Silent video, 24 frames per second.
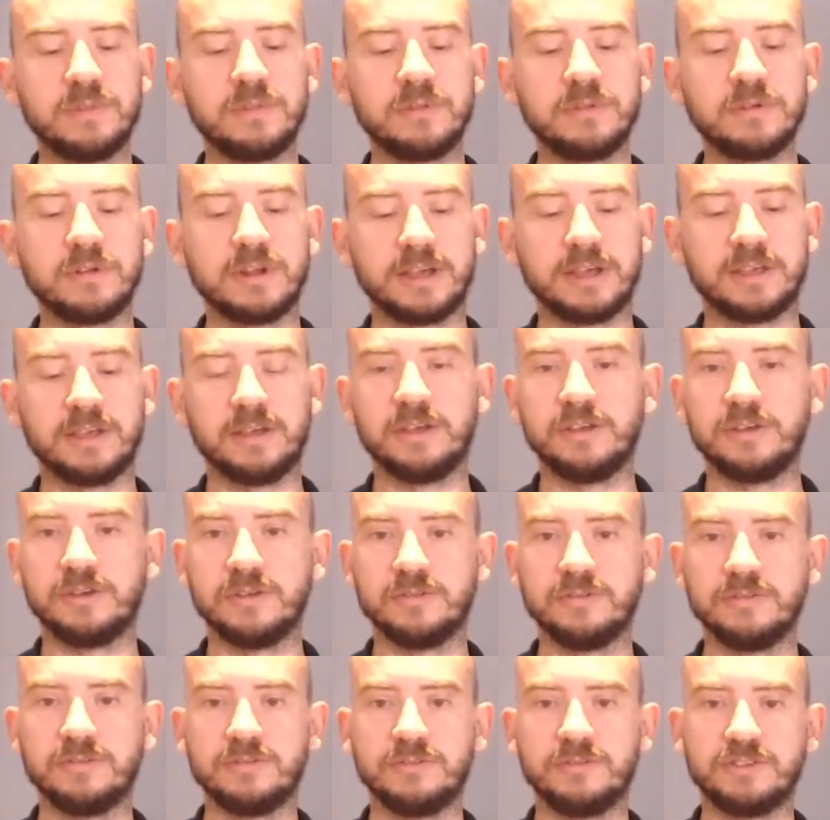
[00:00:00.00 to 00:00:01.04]
click it. You
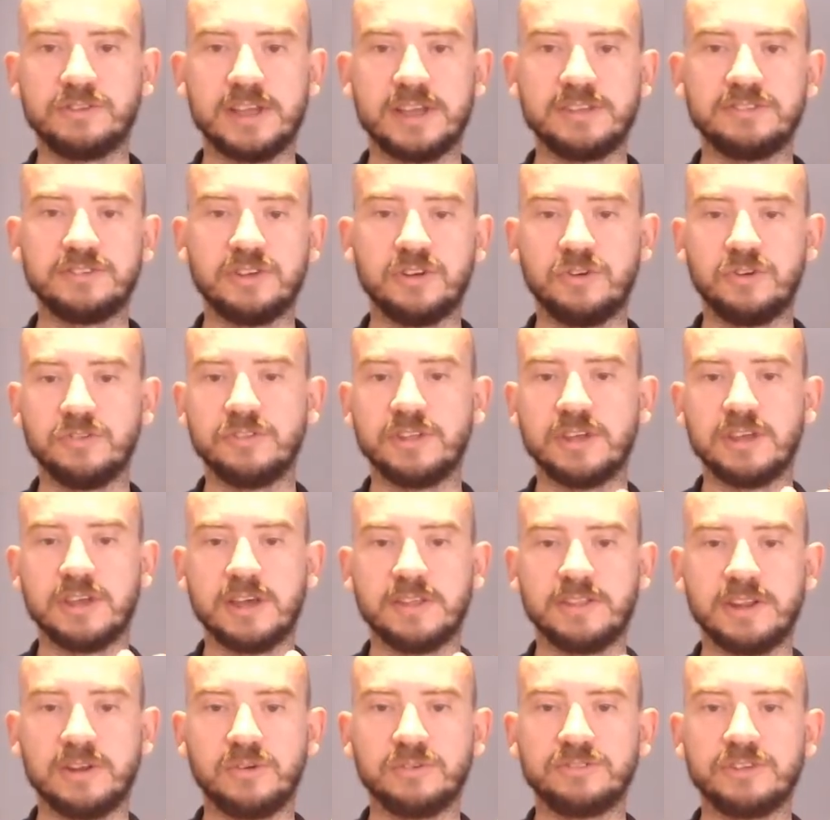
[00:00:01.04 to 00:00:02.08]
can change it on the
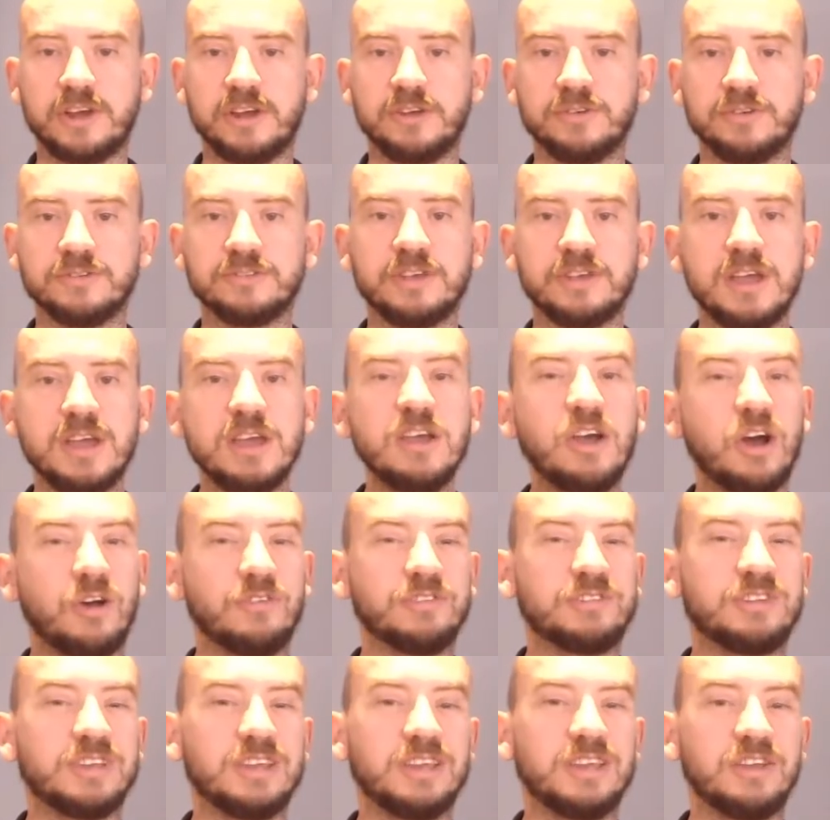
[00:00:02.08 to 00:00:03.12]
little dials.
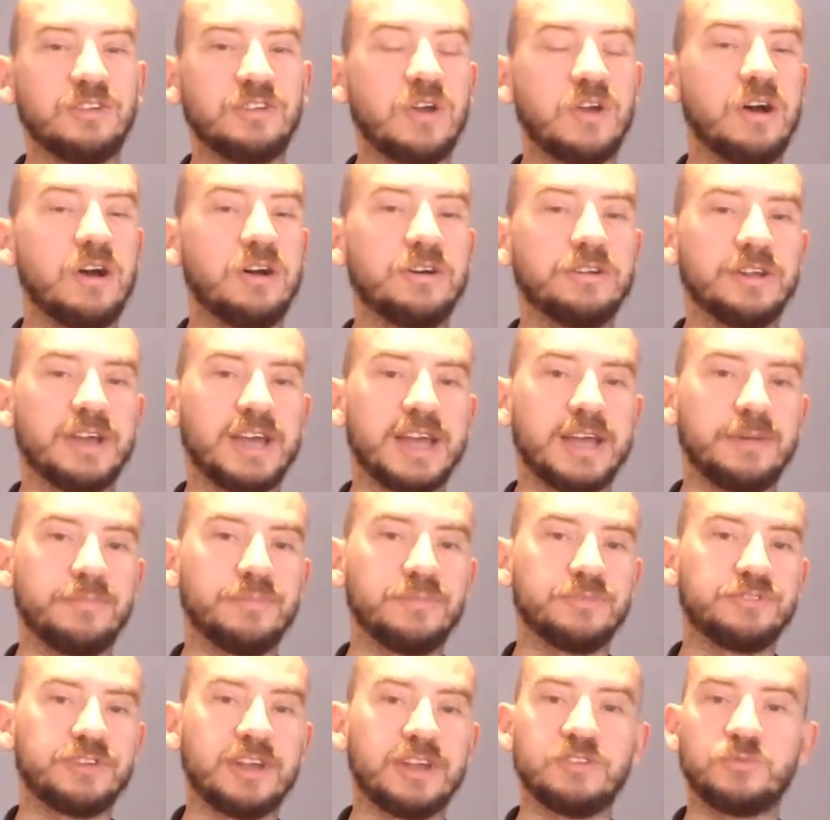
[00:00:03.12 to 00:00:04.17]
Obviously, you
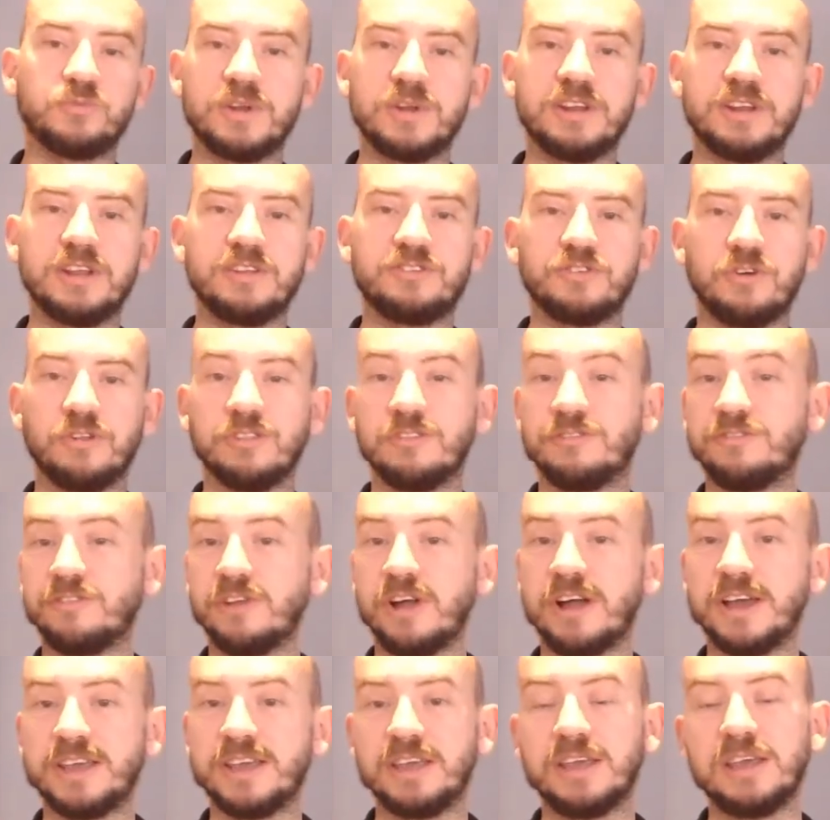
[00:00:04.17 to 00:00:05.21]
can't change windage on the
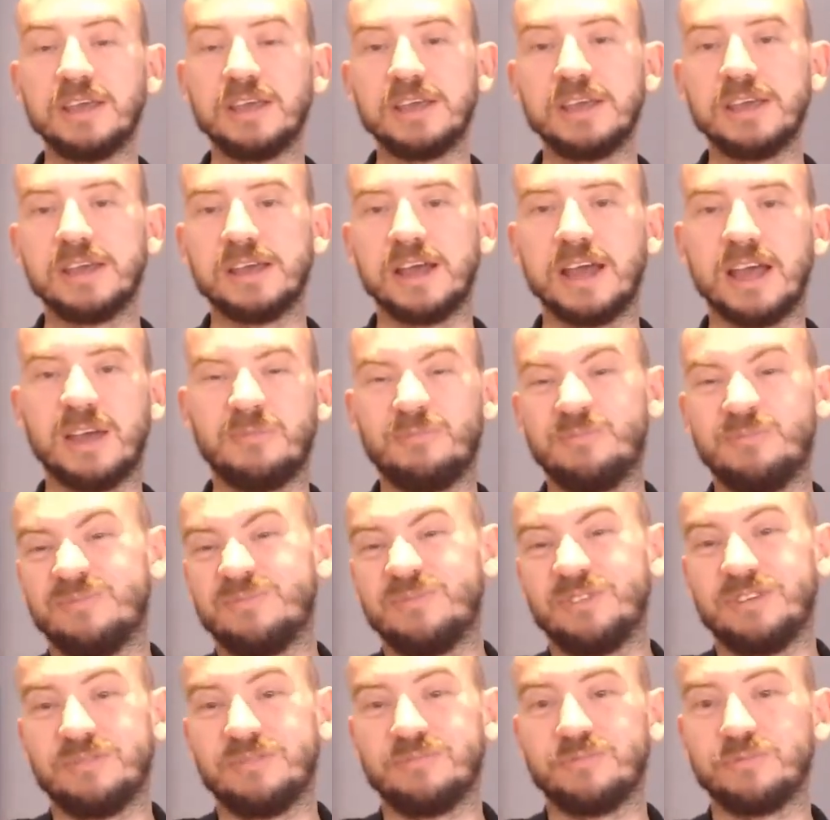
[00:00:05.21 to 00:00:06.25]
fly.
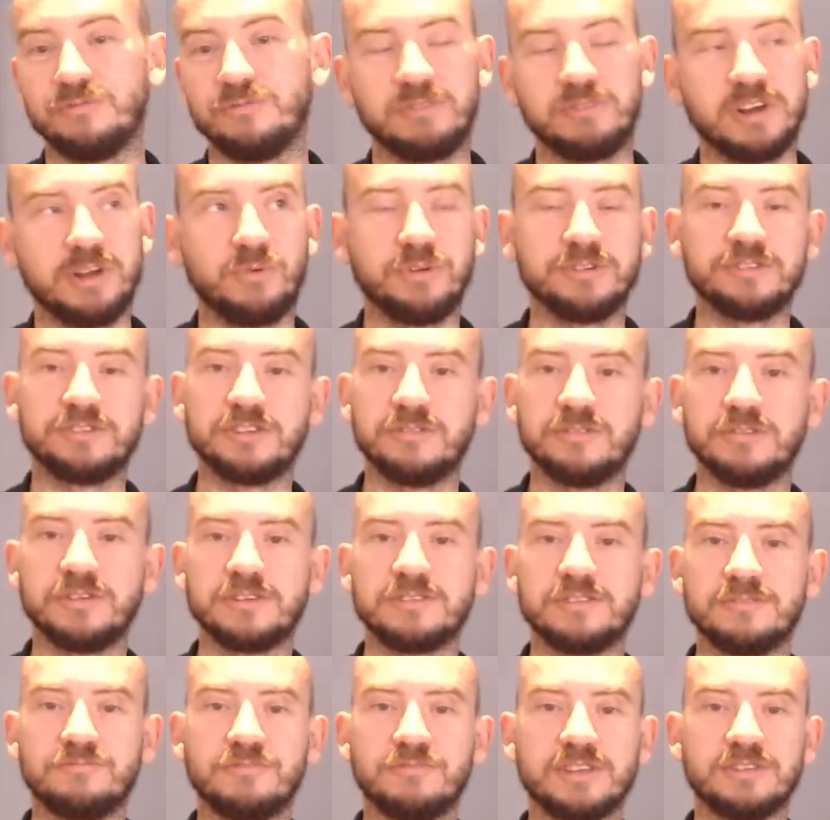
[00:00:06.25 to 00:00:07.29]
You wouldn't really want to. It's
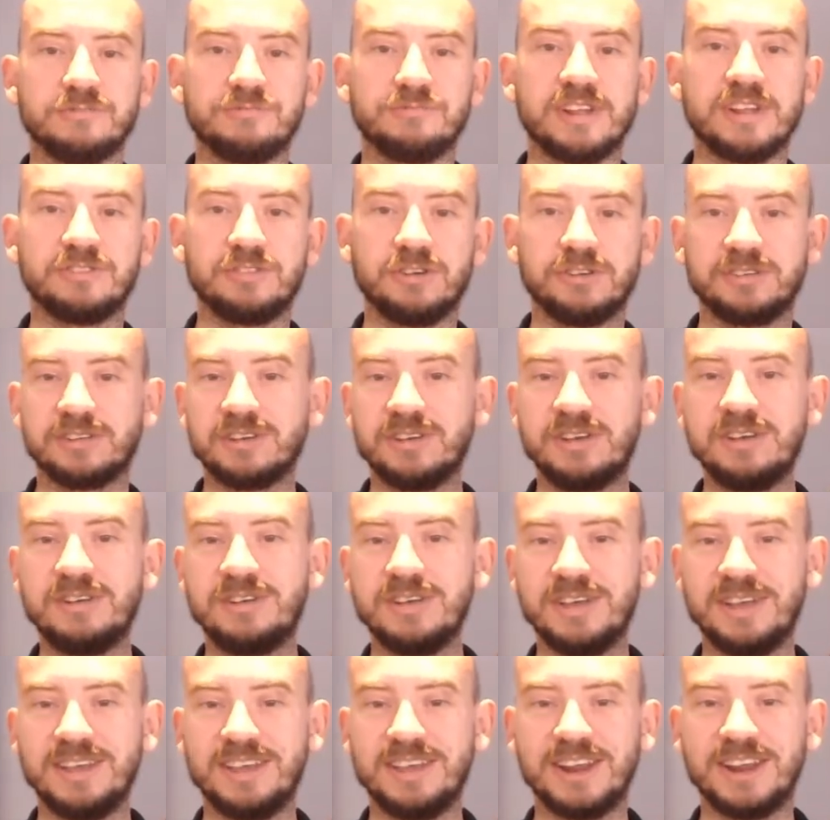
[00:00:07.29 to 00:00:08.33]
a red dot.
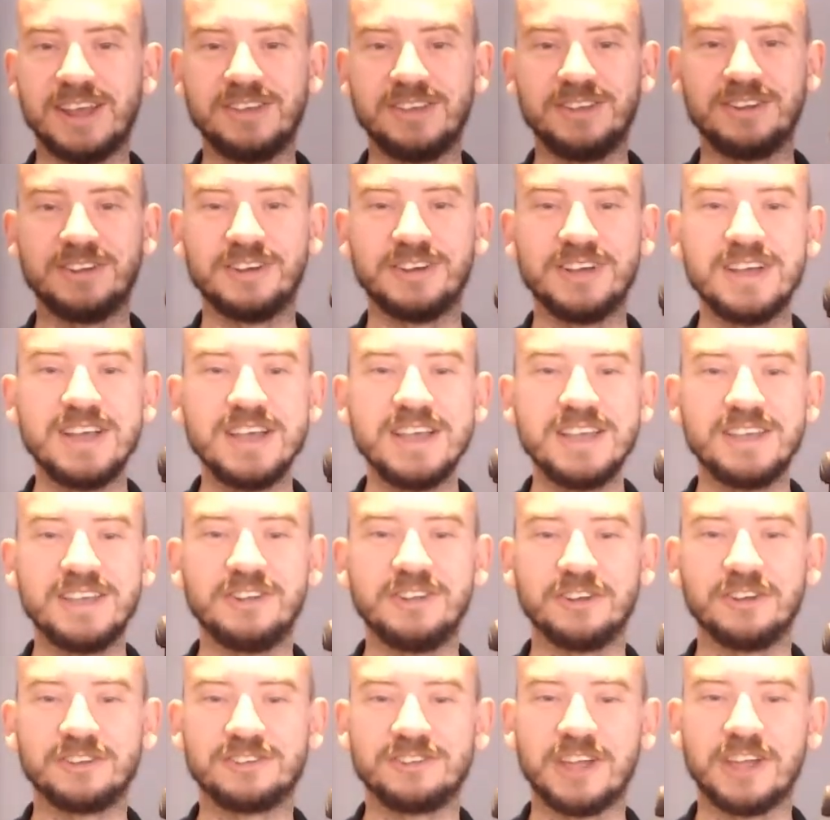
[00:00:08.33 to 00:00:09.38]
You're
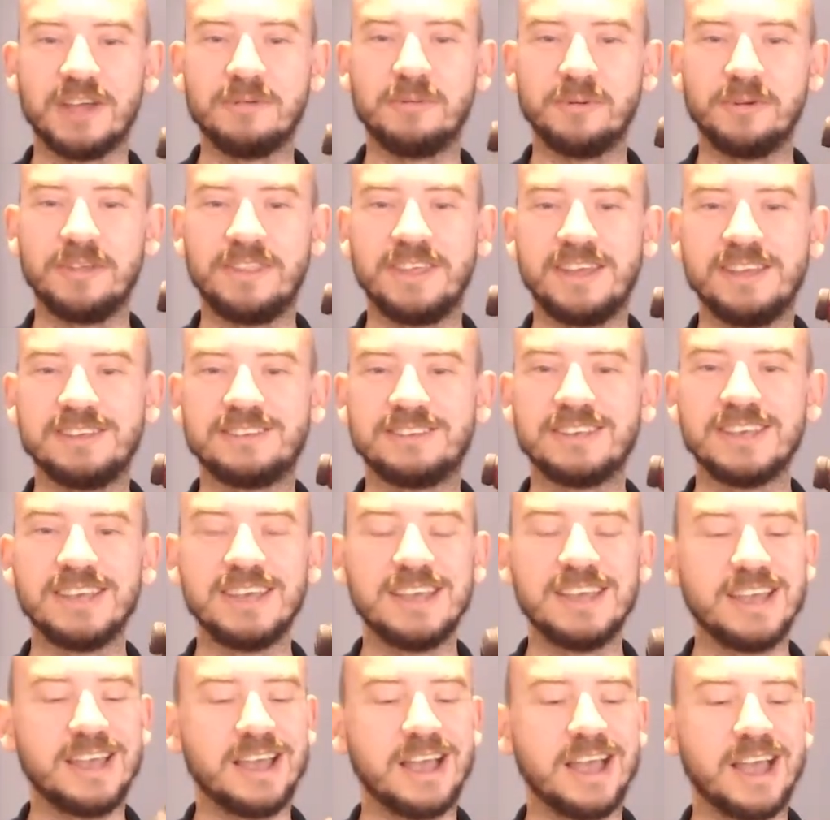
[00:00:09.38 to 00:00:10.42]
not sniping one of these.
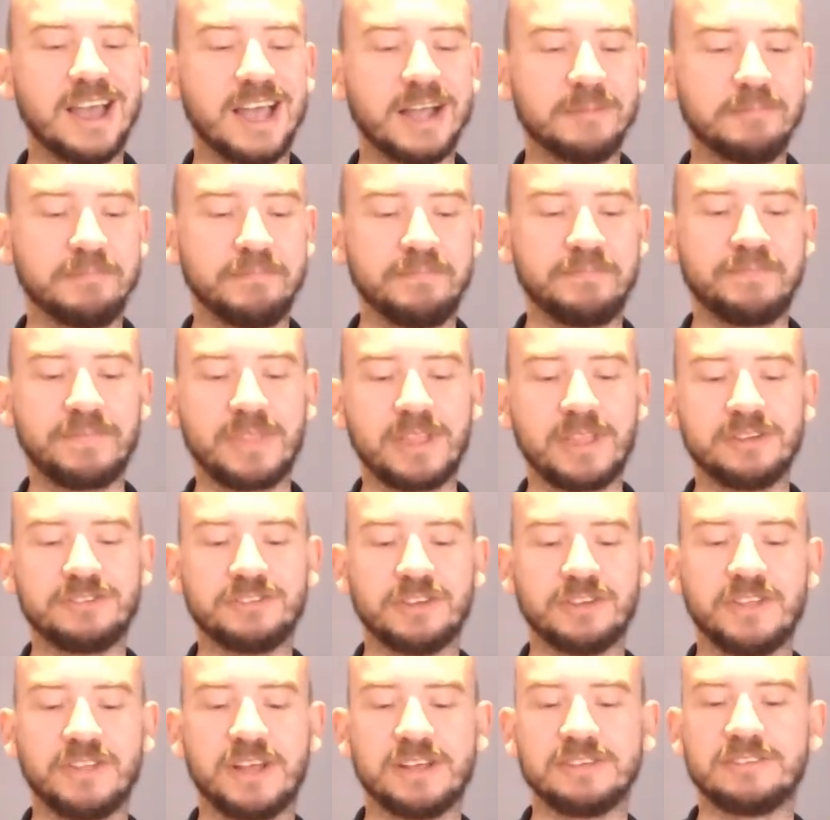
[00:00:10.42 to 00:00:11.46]

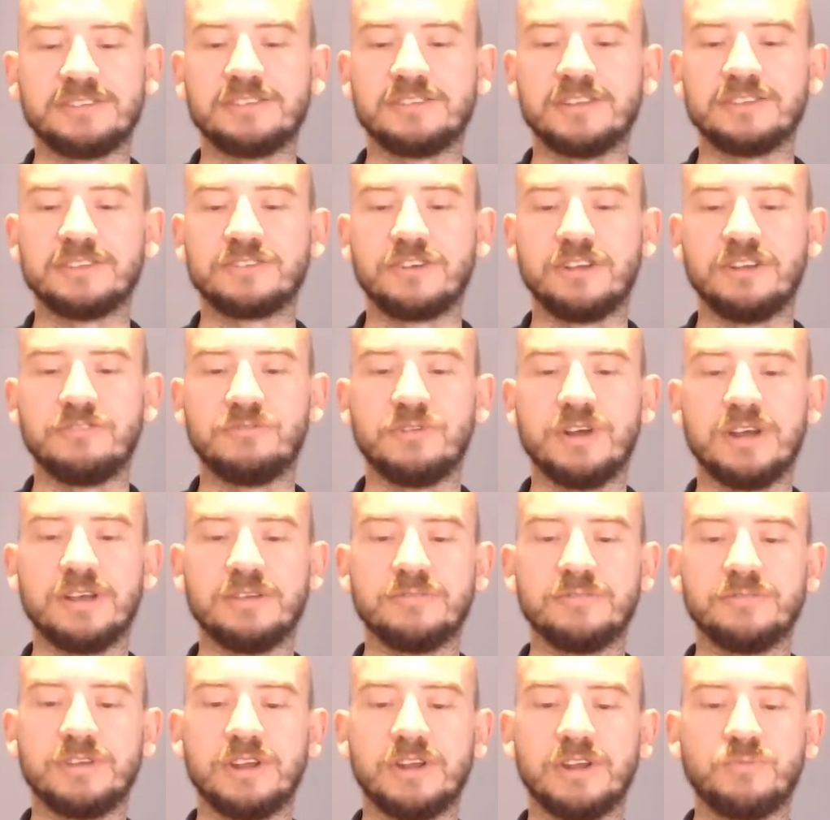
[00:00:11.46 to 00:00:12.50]
So that's kind of why
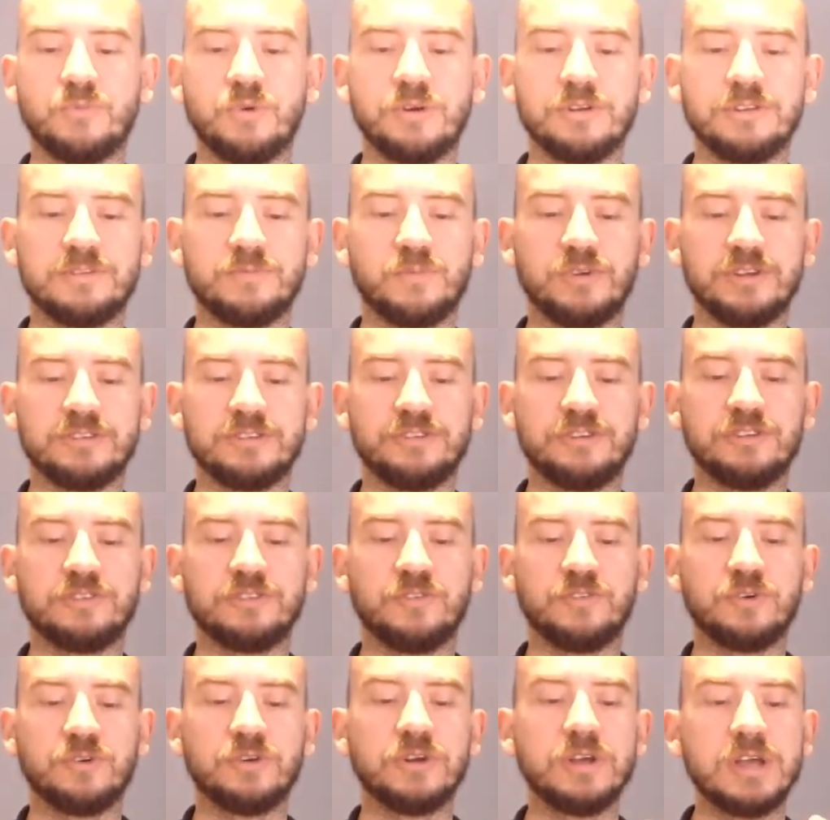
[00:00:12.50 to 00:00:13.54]
what it's used
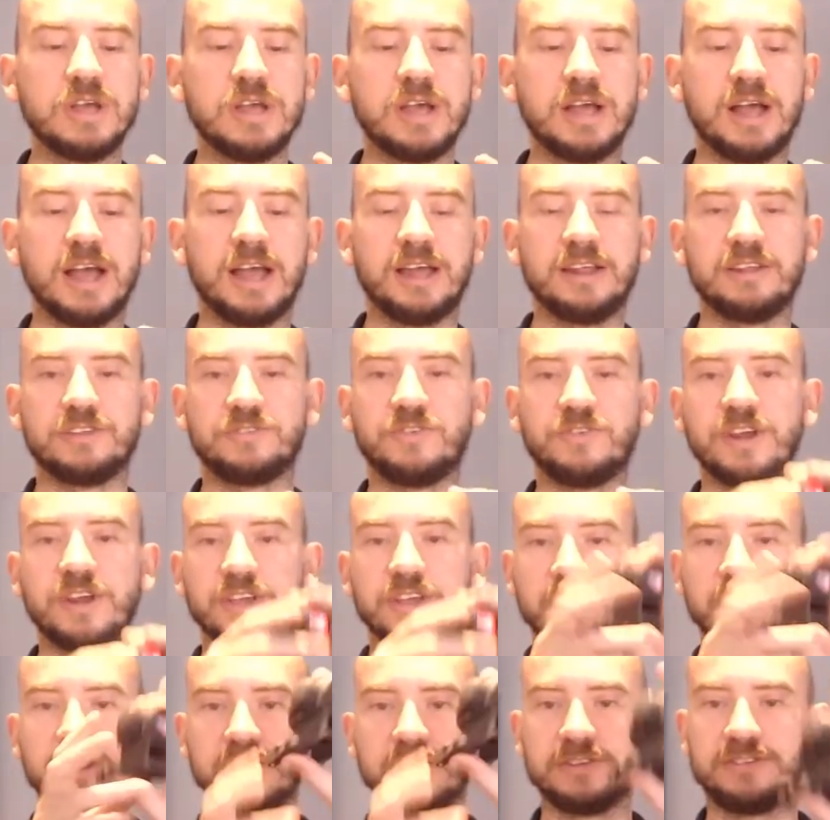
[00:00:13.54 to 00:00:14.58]
for. It's very
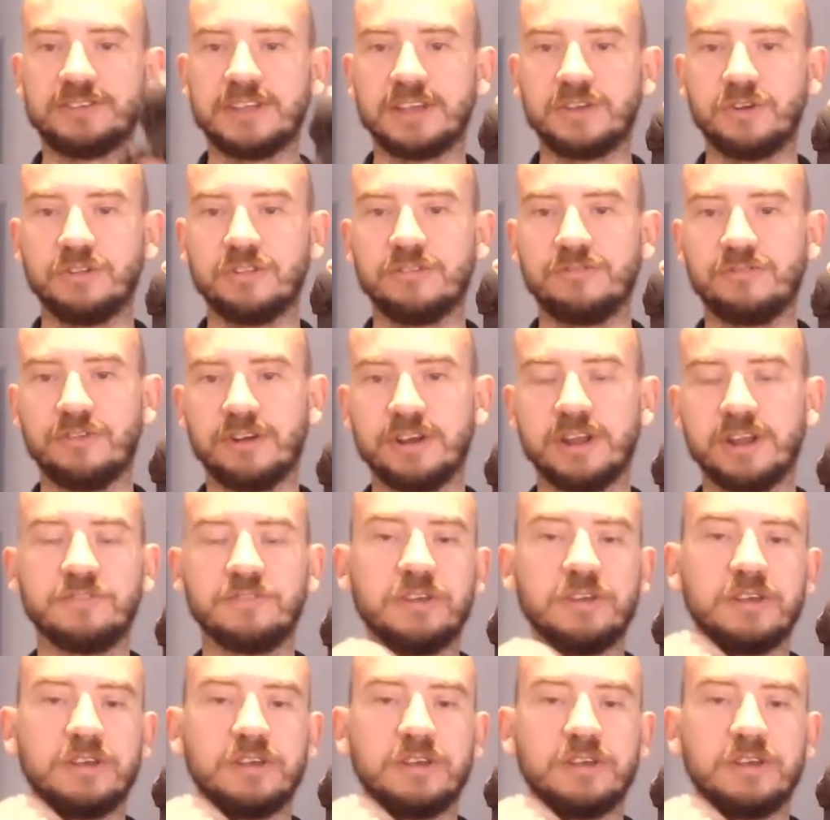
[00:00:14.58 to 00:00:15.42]
good. Stick it on the front of